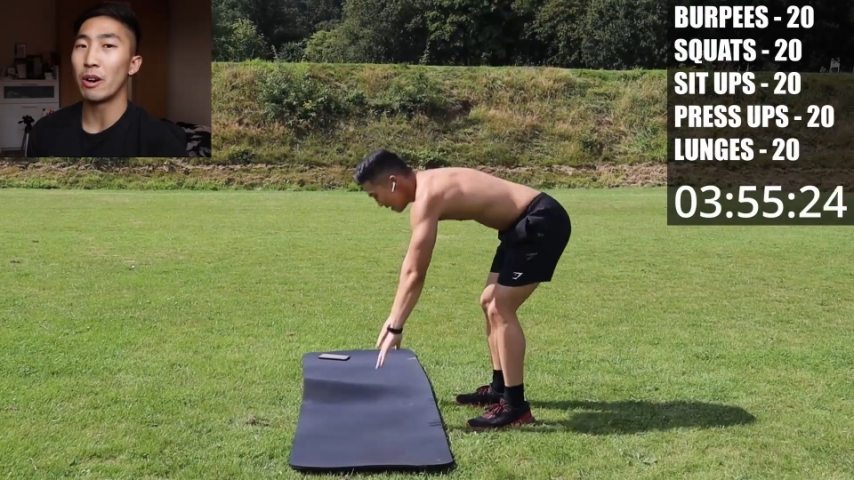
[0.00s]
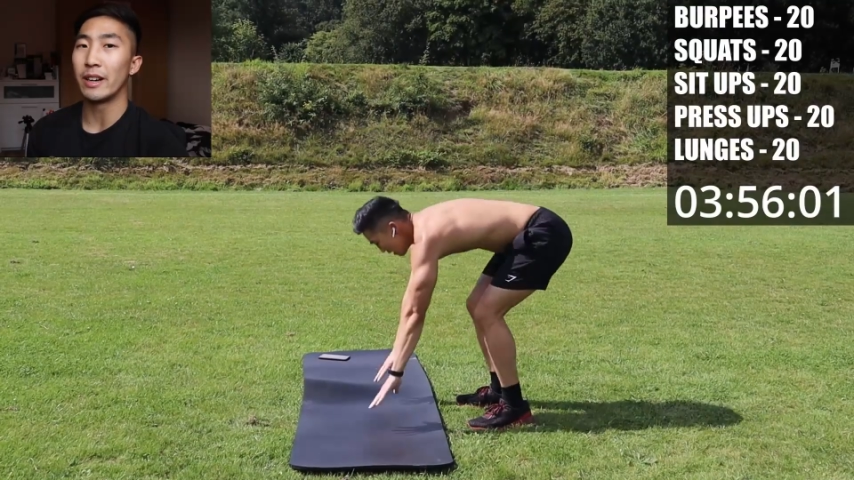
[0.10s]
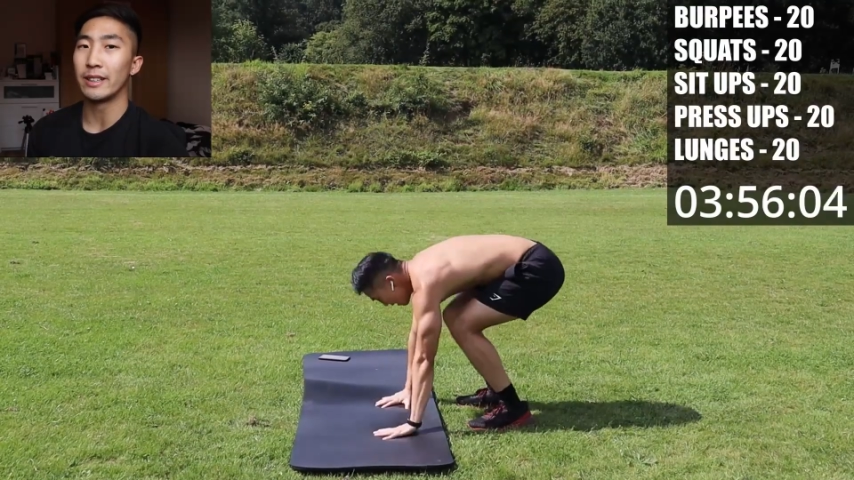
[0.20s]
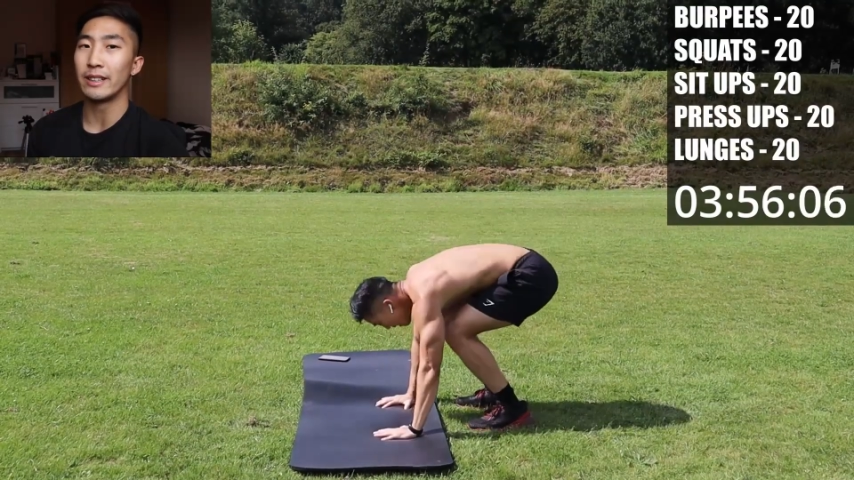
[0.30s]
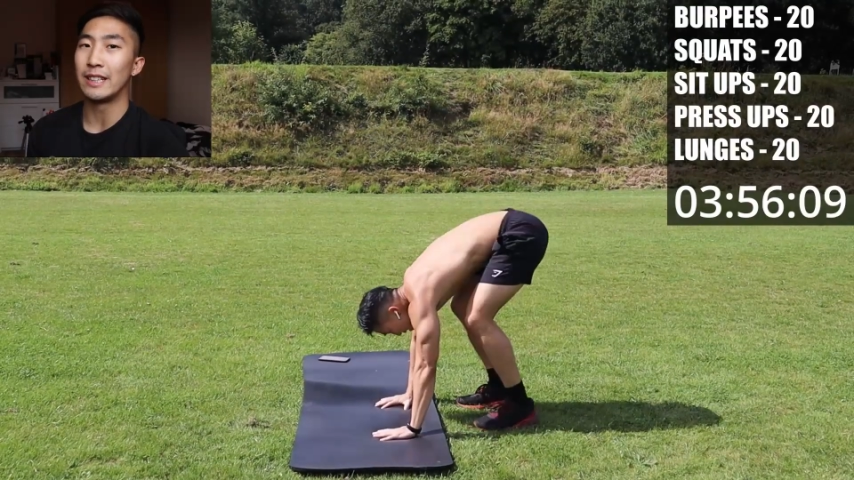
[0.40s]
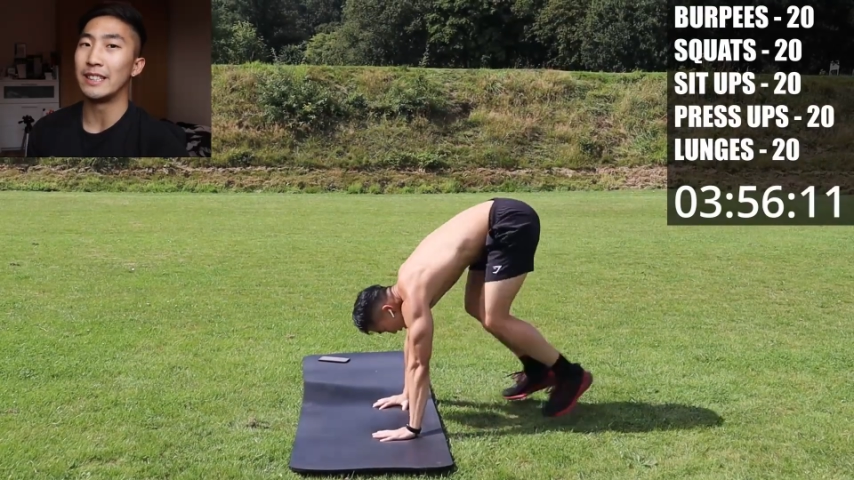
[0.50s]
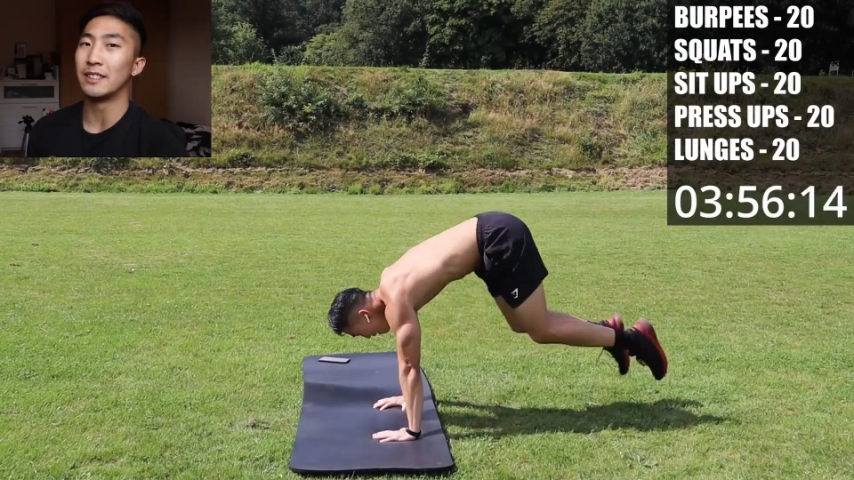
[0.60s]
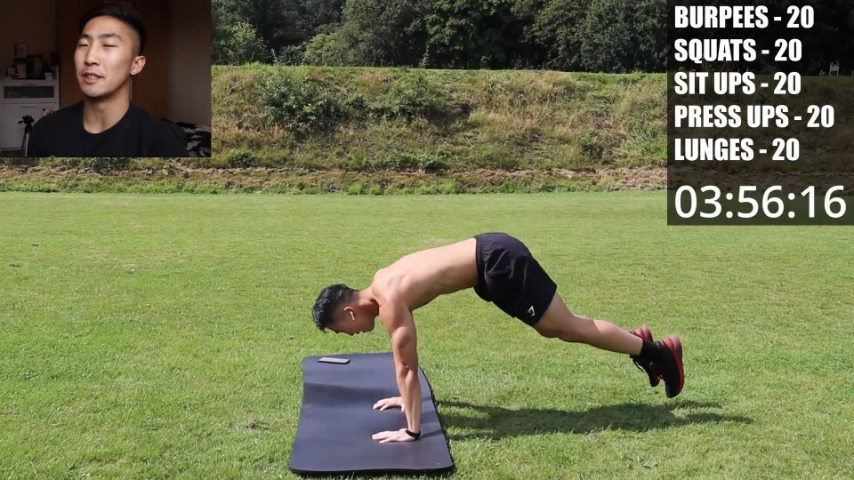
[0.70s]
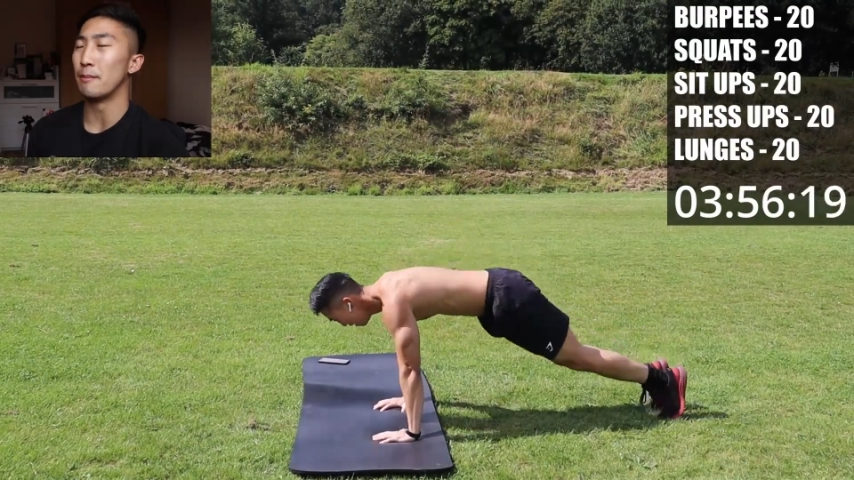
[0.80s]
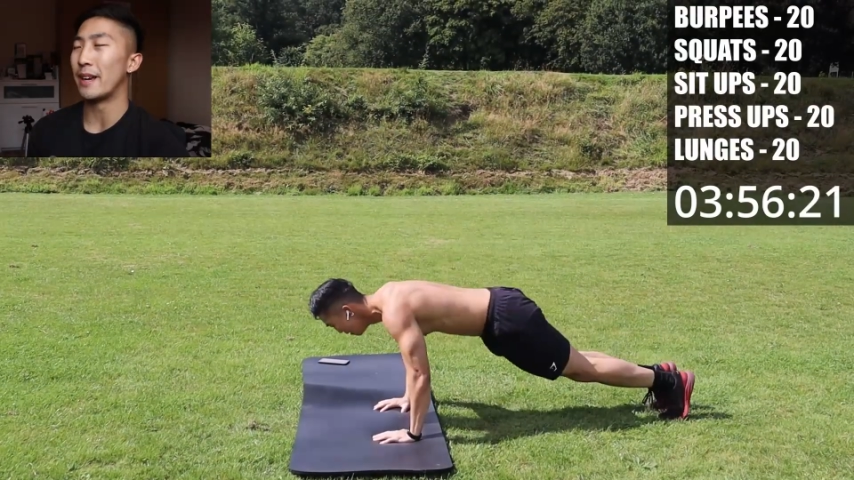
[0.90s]
quite
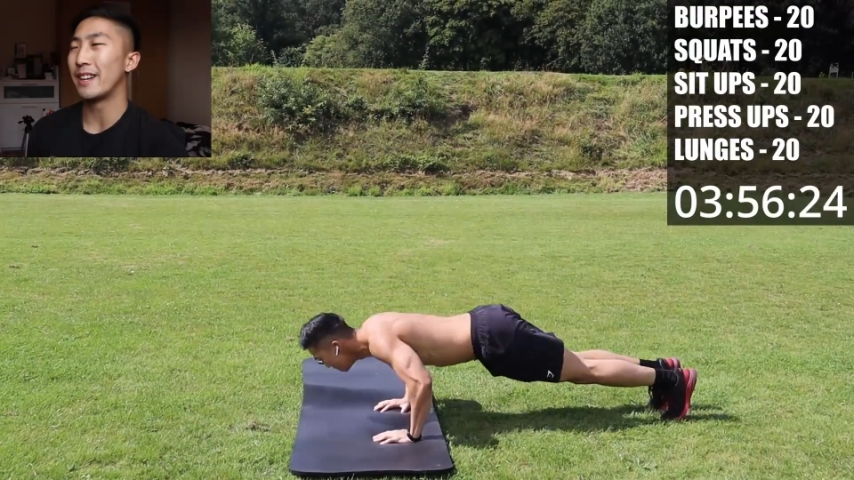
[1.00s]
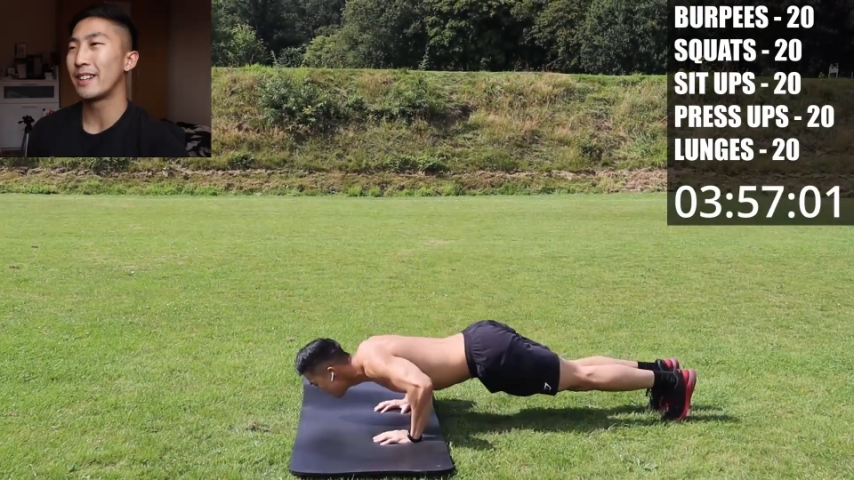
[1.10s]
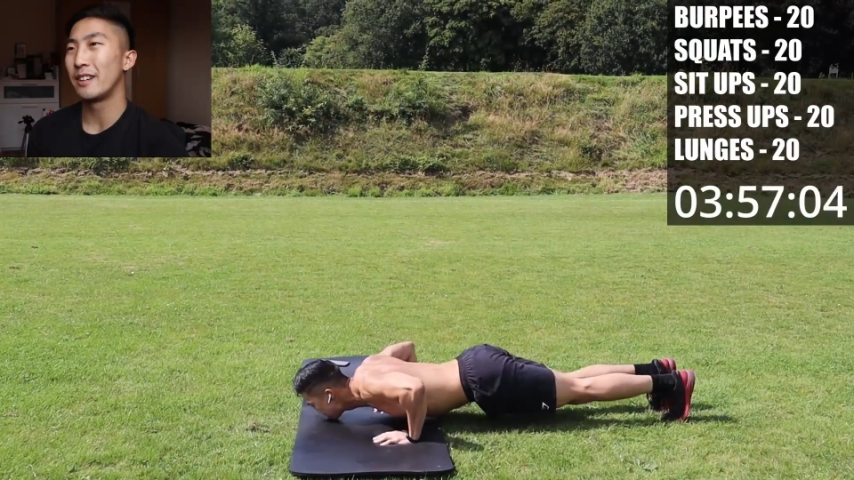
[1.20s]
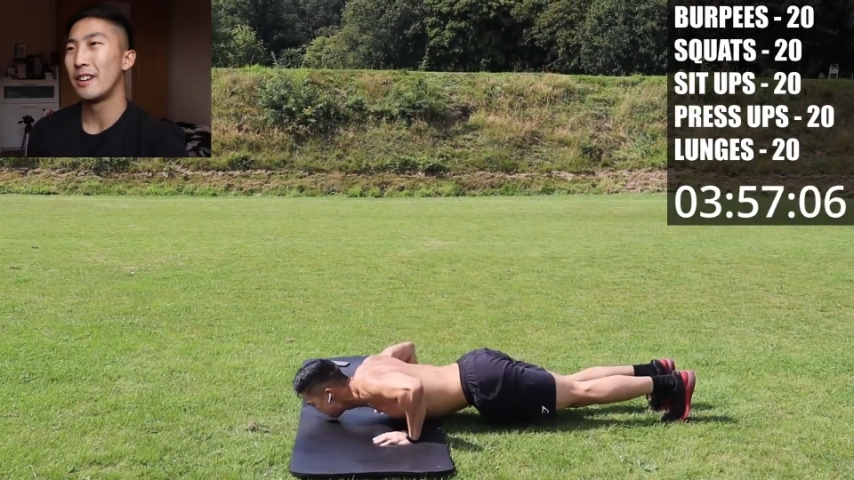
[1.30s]
easy to make.